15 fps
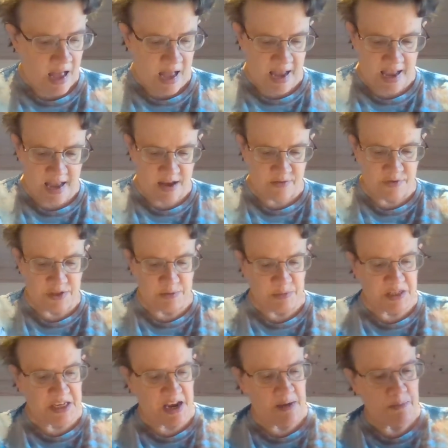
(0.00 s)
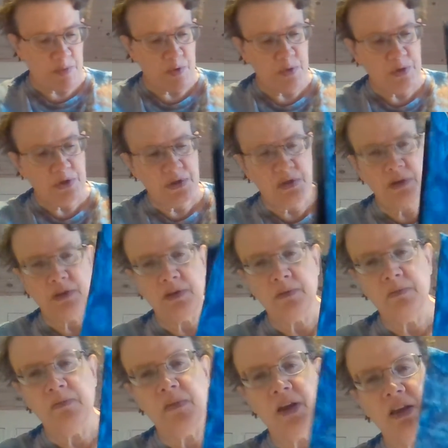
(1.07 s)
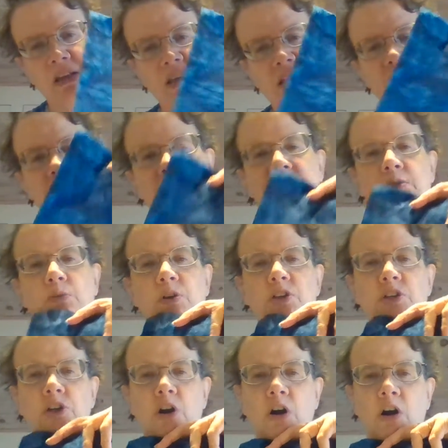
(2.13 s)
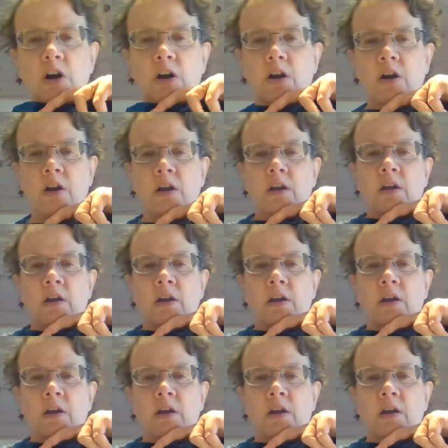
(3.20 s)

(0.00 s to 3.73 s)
I have some samples like these, which are